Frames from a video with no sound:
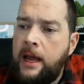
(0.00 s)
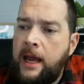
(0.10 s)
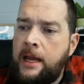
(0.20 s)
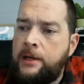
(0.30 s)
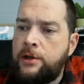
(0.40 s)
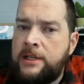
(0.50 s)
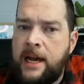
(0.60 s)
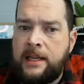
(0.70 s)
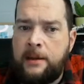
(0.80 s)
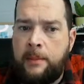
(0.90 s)

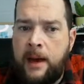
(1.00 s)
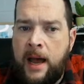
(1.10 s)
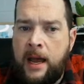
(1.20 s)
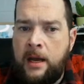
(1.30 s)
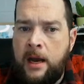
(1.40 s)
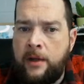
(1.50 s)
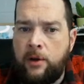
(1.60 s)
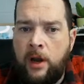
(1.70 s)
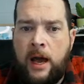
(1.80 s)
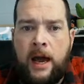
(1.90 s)
intersected by another
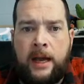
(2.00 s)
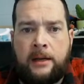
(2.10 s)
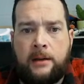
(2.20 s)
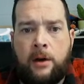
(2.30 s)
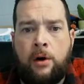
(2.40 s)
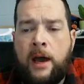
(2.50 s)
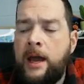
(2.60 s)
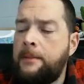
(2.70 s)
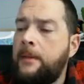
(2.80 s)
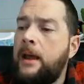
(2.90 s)
line, all
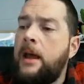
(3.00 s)
right?